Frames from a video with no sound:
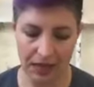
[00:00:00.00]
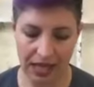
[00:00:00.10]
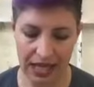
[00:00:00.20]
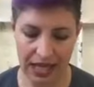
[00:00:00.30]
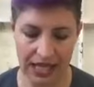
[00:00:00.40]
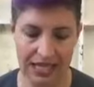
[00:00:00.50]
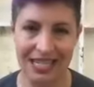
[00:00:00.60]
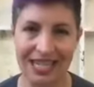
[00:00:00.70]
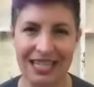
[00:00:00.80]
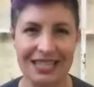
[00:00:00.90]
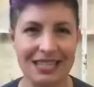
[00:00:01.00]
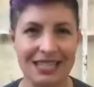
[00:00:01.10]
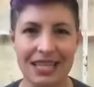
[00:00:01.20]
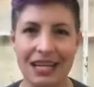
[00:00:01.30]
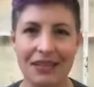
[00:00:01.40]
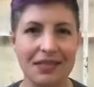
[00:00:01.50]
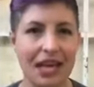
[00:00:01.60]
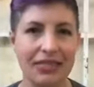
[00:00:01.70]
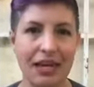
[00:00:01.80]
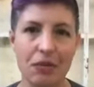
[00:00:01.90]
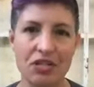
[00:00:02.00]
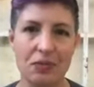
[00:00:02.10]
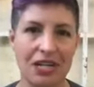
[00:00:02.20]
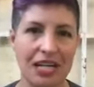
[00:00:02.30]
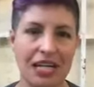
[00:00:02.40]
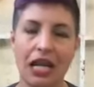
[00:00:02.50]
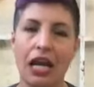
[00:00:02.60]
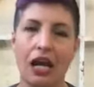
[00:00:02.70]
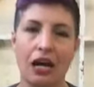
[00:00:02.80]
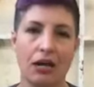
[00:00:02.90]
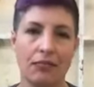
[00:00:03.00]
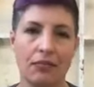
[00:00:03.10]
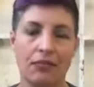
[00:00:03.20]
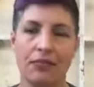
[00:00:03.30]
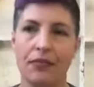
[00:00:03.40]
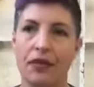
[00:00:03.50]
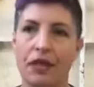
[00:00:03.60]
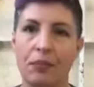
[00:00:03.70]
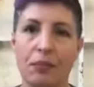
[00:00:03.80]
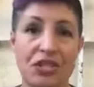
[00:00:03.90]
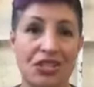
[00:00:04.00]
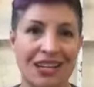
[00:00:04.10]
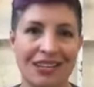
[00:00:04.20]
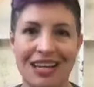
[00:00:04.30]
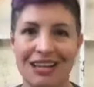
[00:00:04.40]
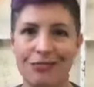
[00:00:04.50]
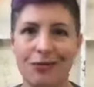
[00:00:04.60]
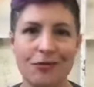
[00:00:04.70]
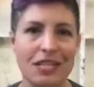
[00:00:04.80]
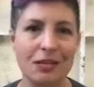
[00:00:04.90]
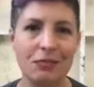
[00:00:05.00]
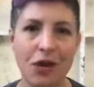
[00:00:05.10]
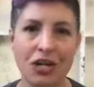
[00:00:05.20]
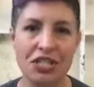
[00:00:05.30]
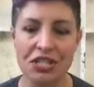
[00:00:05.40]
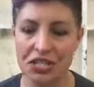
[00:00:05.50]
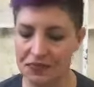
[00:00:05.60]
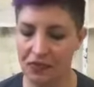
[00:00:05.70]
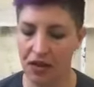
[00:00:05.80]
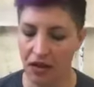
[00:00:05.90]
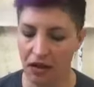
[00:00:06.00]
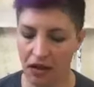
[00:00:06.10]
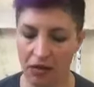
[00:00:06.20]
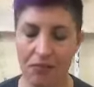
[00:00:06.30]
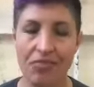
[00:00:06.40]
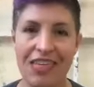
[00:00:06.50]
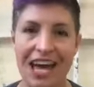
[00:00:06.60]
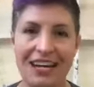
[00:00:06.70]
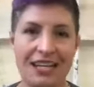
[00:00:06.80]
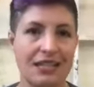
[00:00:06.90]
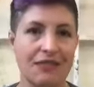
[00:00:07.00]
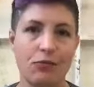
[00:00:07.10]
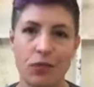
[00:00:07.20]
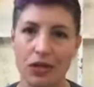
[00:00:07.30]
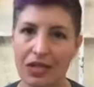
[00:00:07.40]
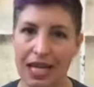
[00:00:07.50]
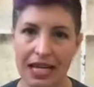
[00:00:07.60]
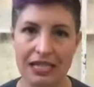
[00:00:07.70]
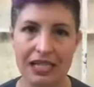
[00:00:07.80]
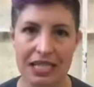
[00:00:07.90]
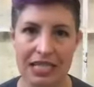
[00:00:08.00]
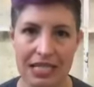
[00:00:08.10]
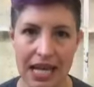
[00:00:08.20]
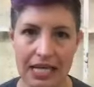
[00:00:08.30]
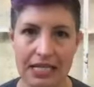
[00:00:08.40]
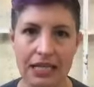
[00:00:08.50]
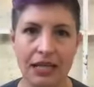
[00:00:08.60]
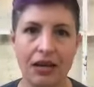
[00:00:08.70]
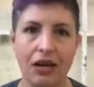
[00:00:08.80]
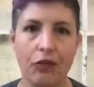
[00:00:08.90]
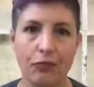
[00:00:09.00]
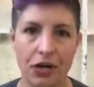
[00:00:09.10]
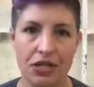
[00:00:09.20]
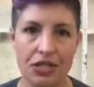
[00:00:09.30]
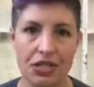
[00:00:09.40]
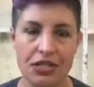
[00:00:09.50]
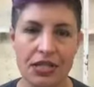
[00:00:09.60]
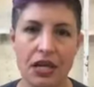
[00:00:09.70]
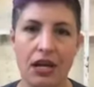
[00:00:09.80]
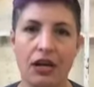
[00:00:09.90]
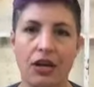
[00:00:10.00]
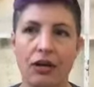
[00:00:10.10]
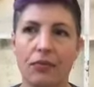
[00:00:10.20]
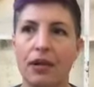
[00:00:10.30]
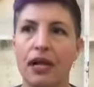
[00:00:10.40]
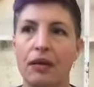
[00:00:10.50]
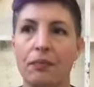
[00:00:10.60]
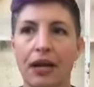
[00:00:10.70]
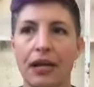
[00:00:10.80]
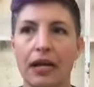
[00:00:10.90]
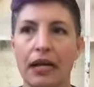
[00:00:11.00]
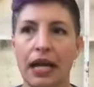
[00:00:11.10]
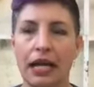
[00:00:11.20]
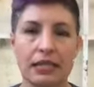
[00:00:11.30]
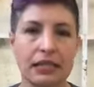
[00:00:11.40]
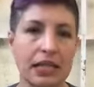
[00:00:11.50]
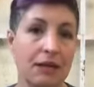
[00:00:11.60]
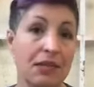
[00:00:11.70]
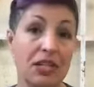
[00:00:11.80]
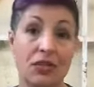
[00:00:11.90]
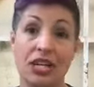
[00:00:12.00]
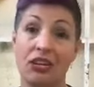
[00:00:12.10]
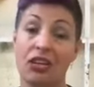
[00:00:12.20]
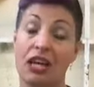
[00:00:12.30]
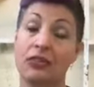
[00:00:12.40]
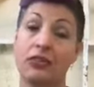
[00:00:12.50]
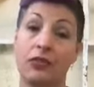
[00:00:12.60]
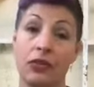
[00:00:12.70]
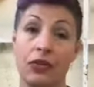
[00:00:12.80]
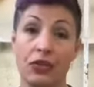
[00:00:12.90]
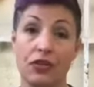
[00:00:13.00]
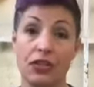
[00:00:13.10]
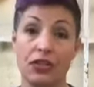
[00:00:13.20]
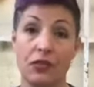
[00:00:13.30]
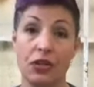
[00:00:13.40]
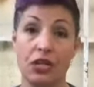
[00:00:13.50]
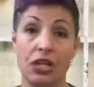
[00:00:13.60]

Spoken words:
and it's not that much money, but you get like 15 brushes. That is a really excellent set of brushes. And by excellent, I mean you get a lot of different